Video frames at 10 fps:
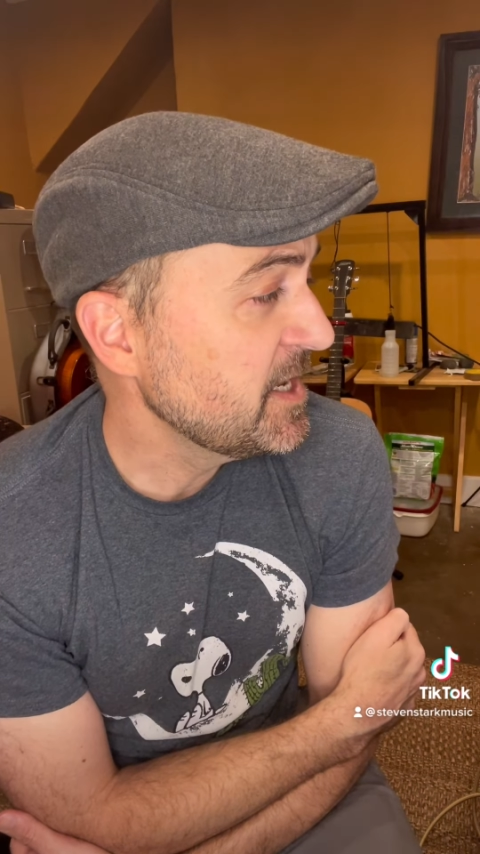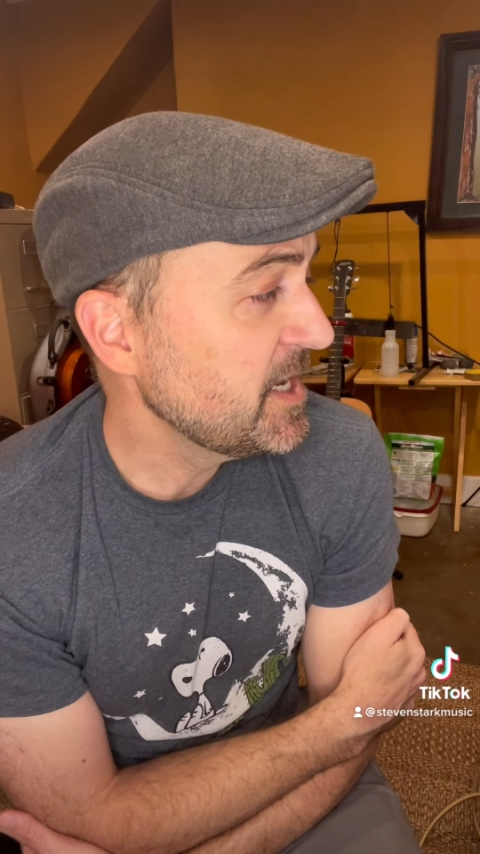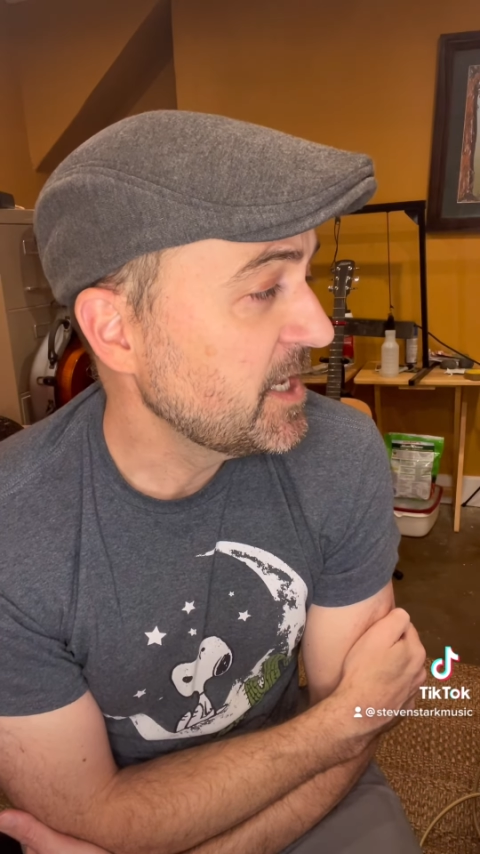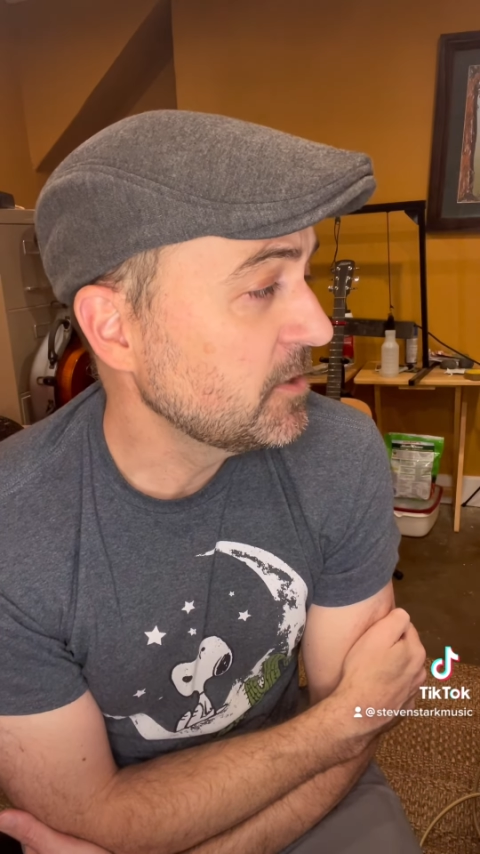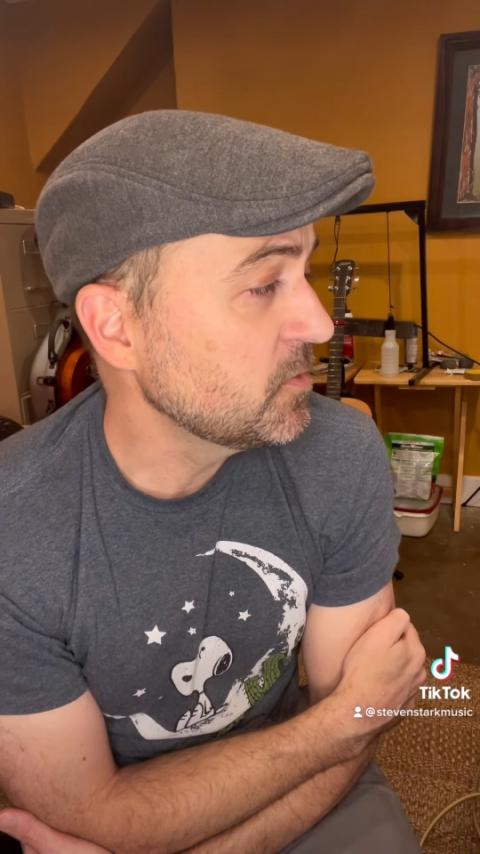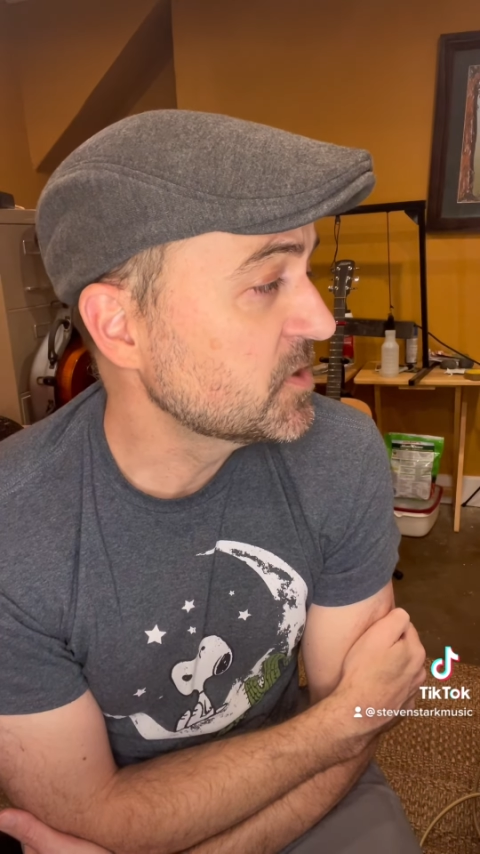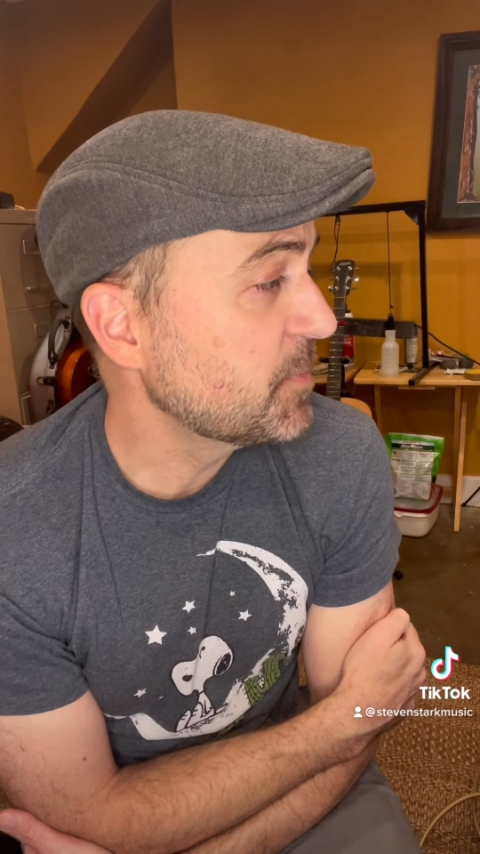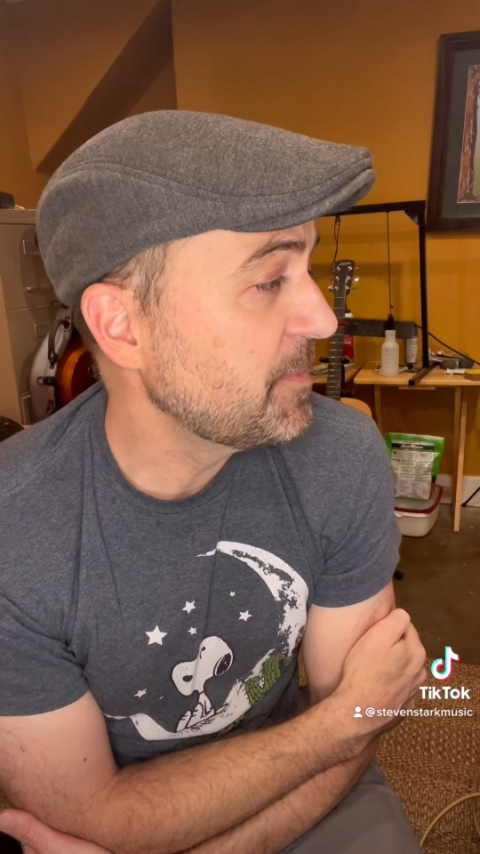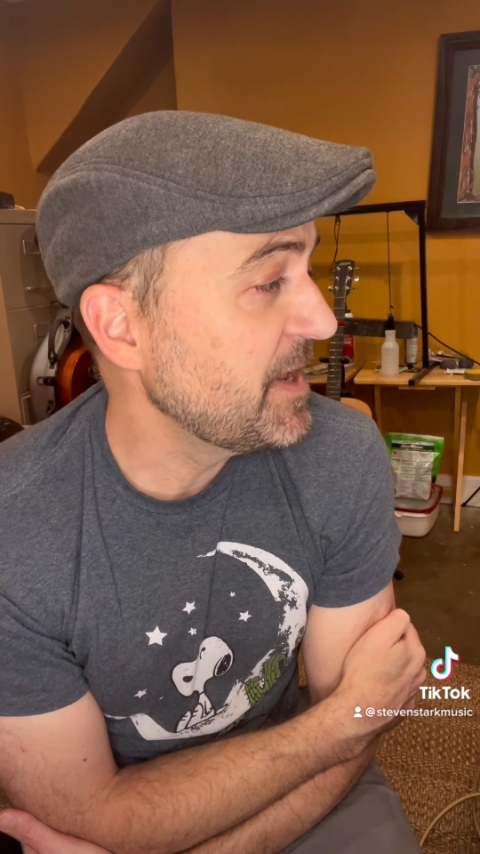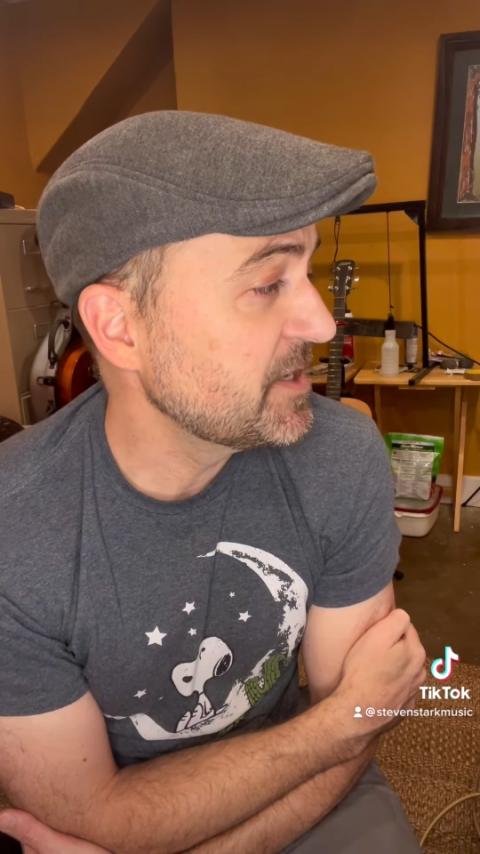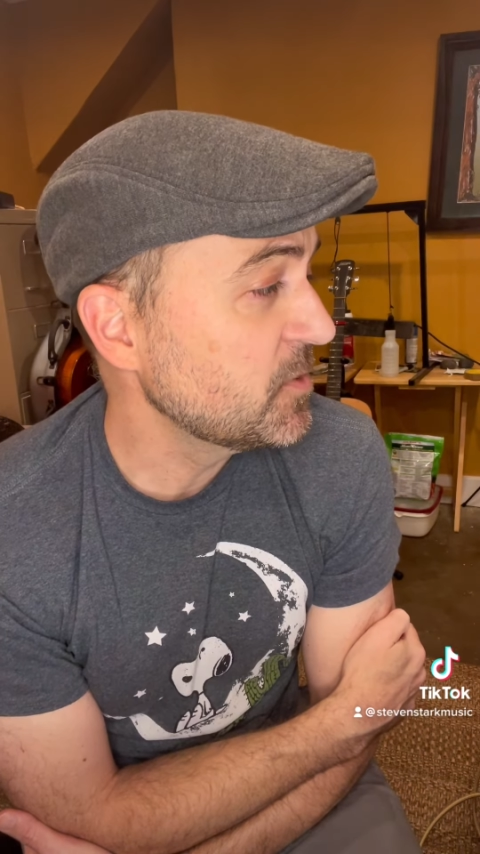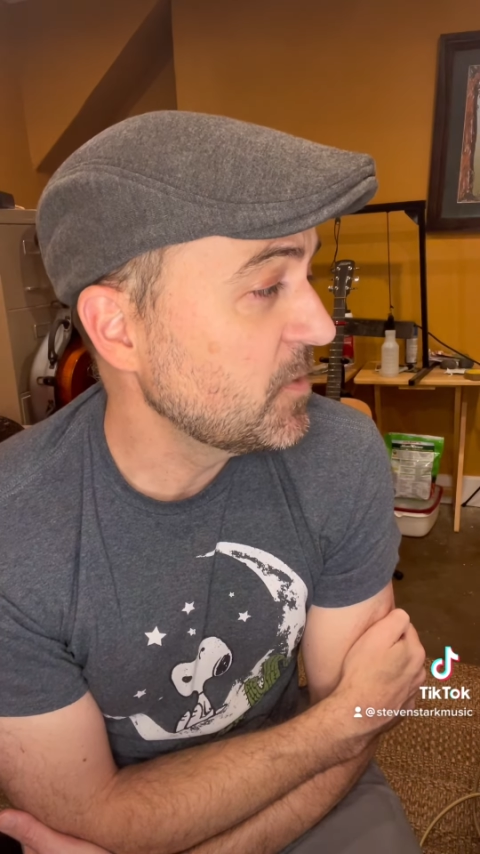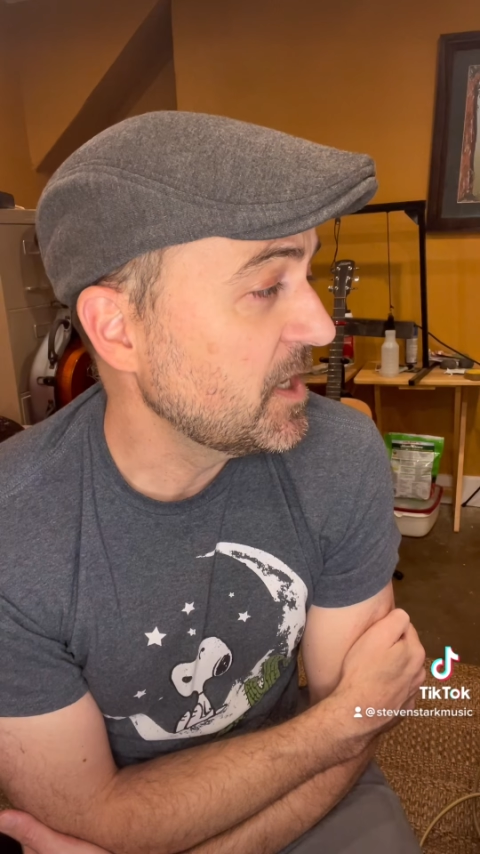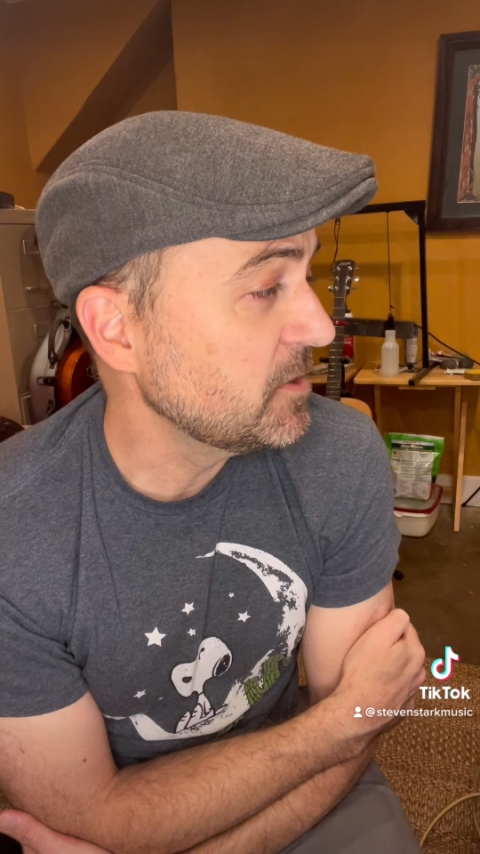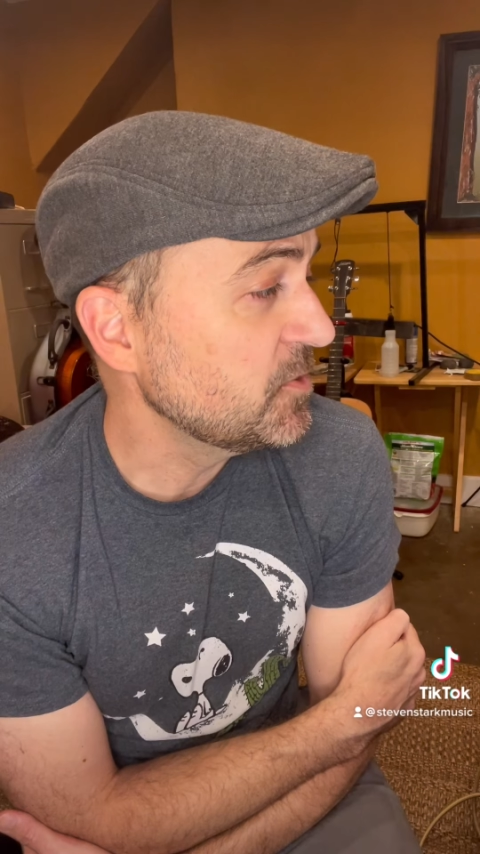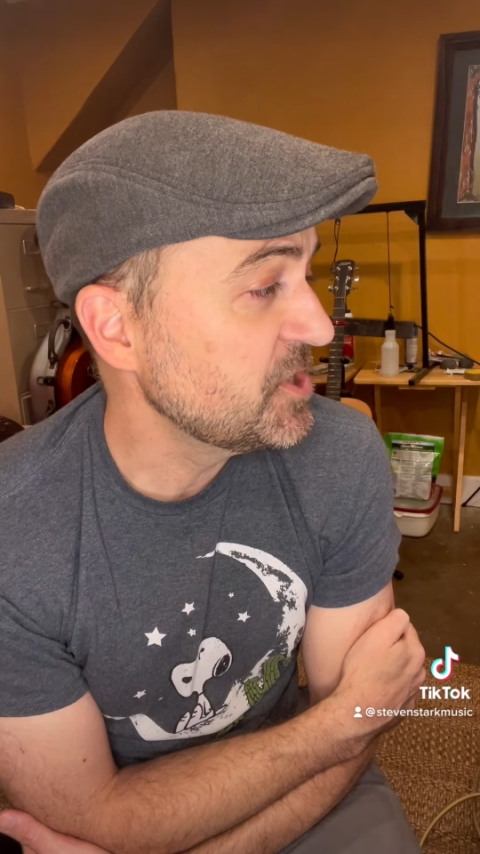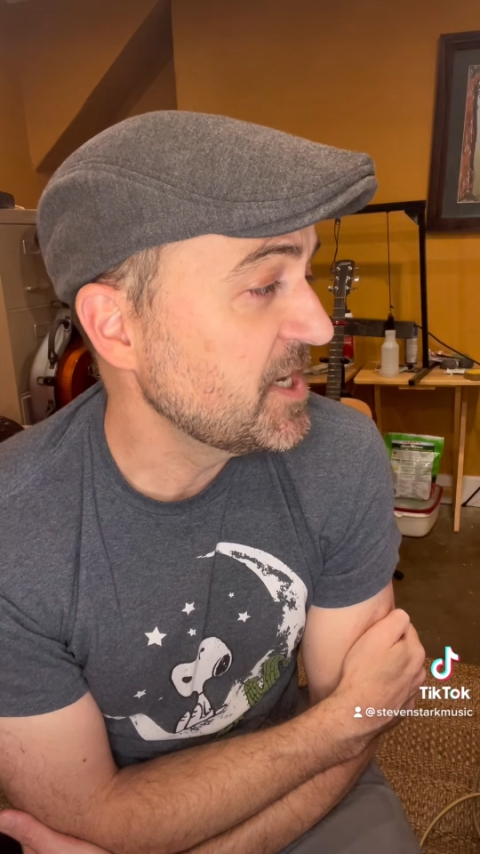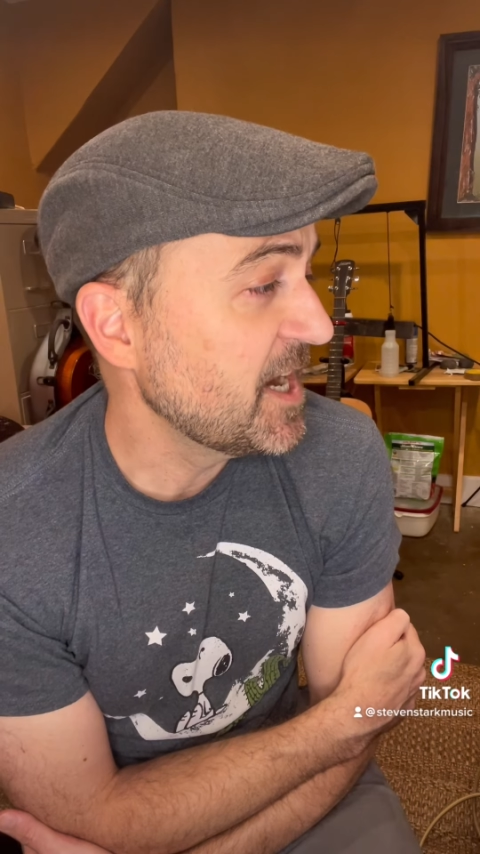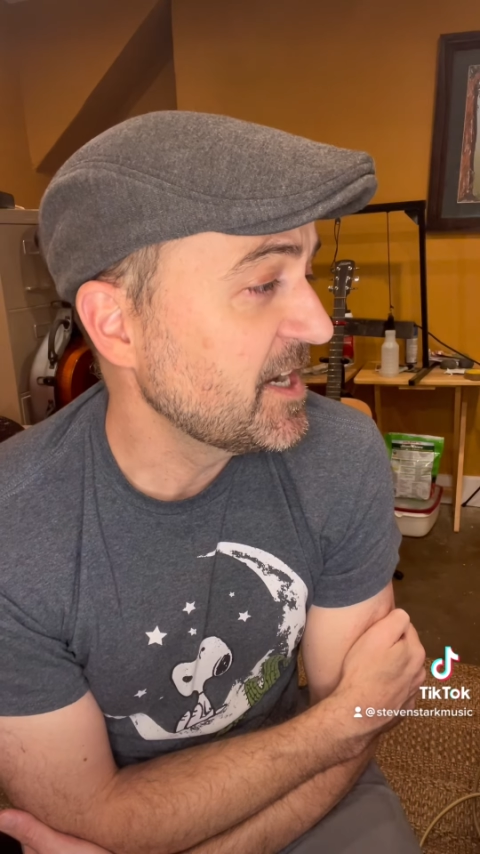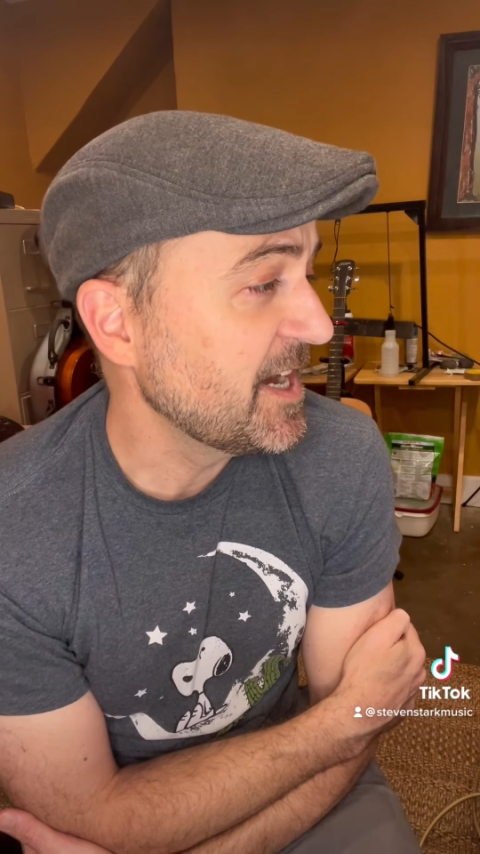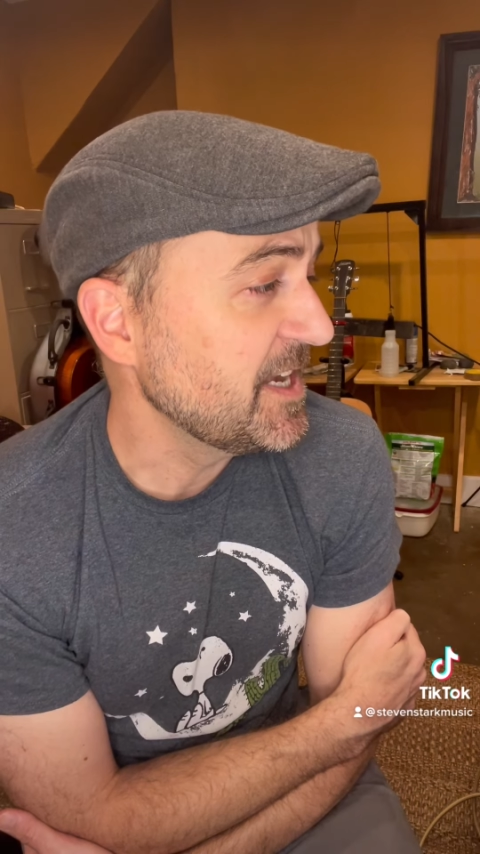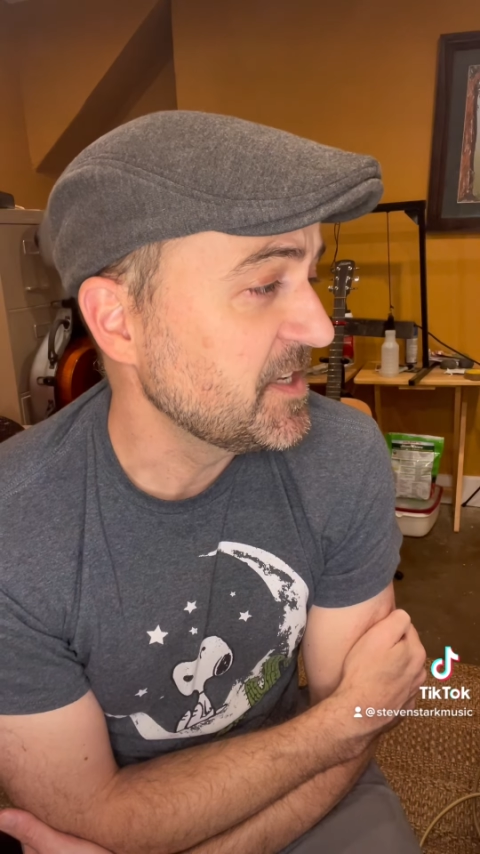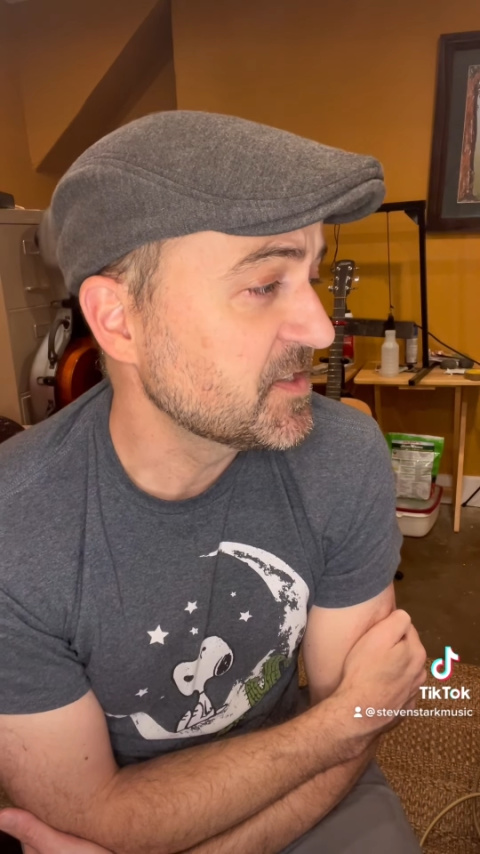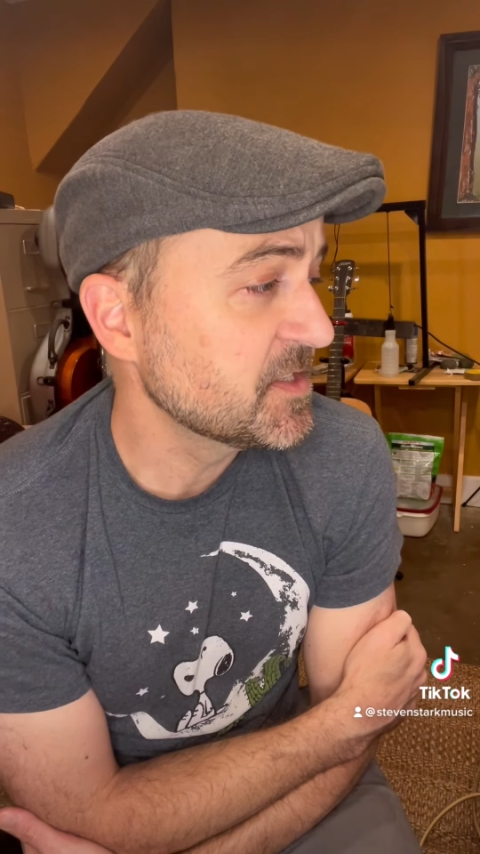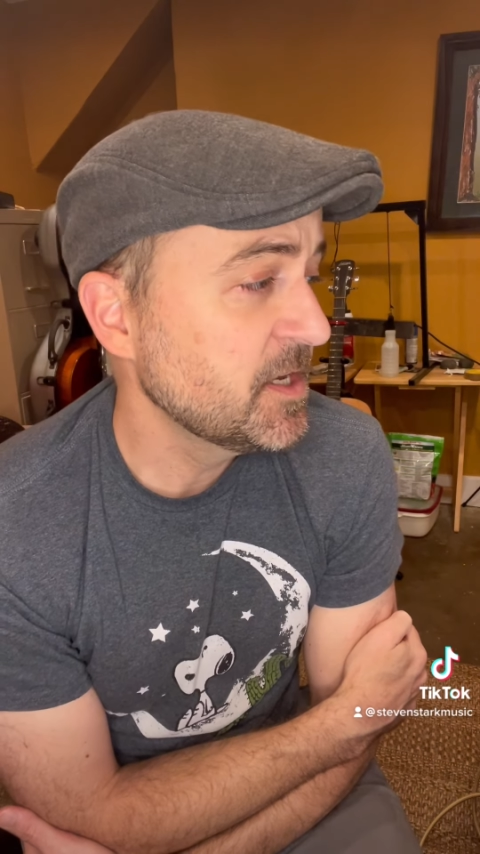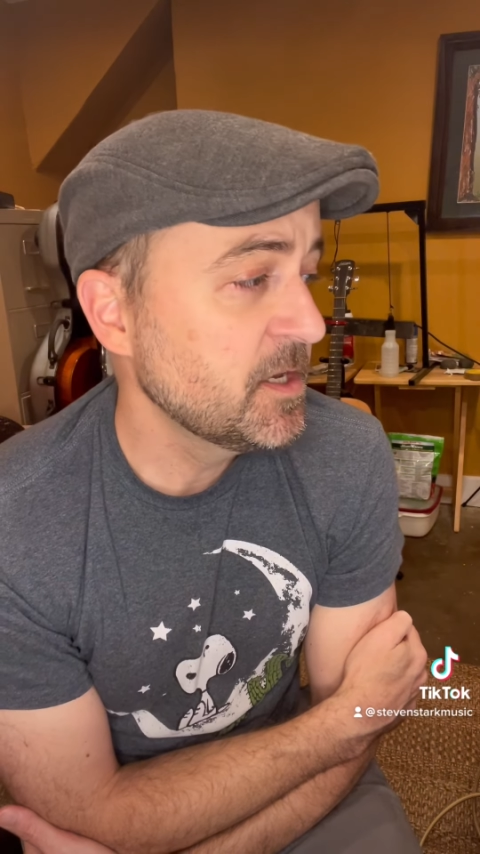et lux perpetua luceat eis.